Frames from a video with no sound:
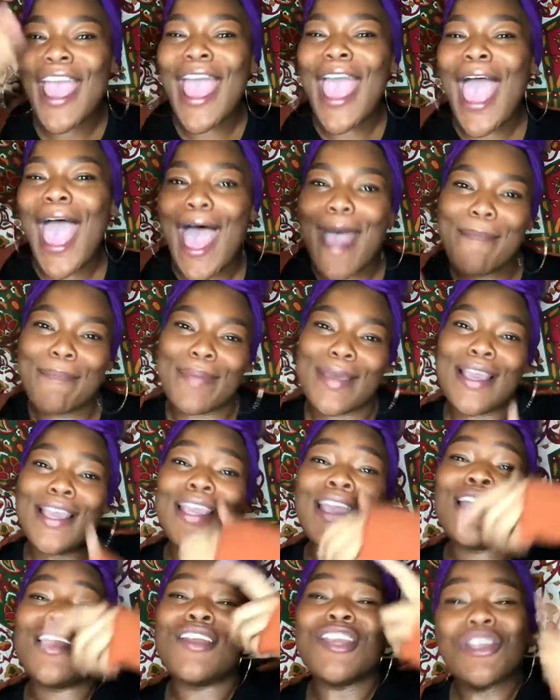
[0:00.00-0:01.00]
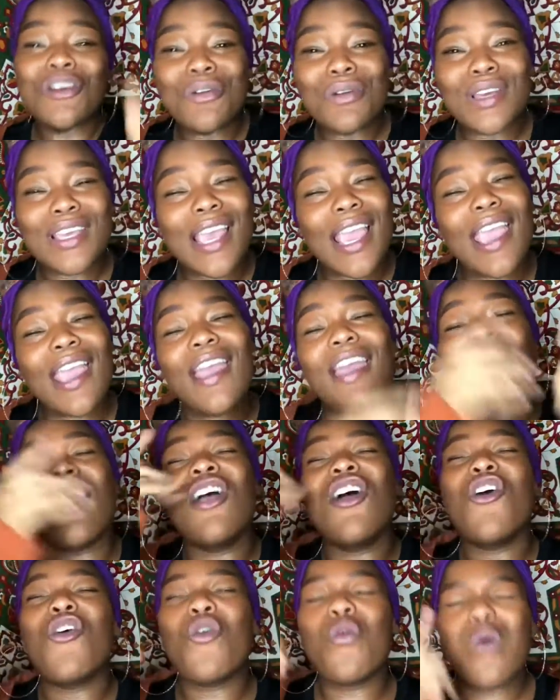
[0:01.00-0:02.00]
Happy New Year.
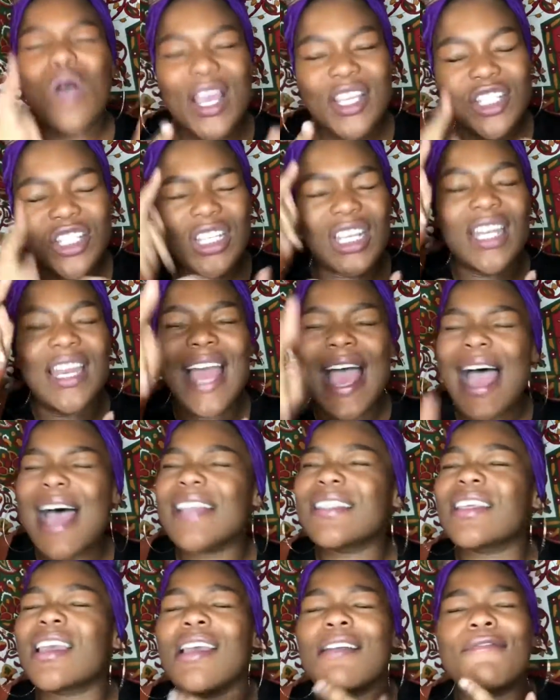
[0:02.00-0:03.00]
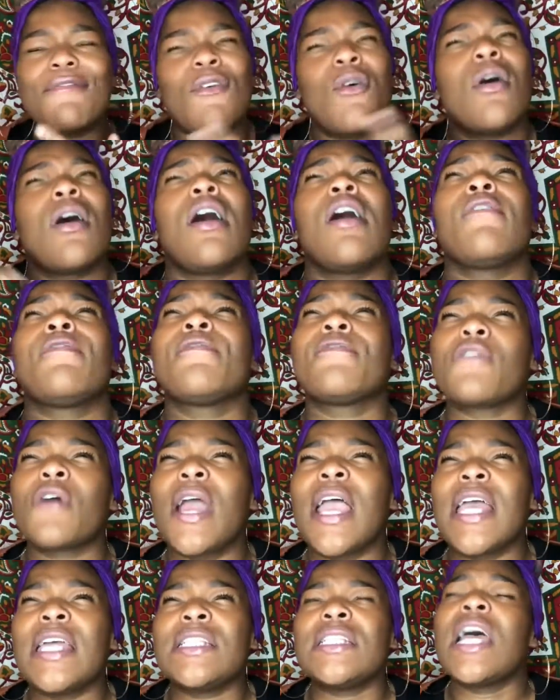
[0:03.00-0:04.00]
Question asking for a
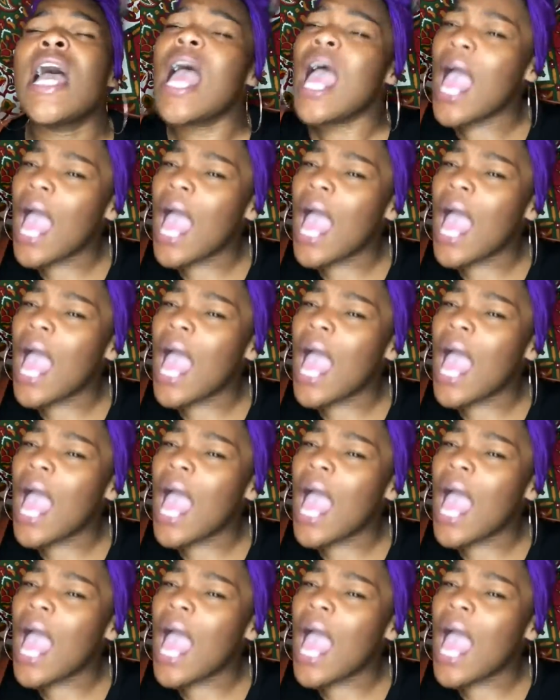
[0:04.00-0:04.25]
friend.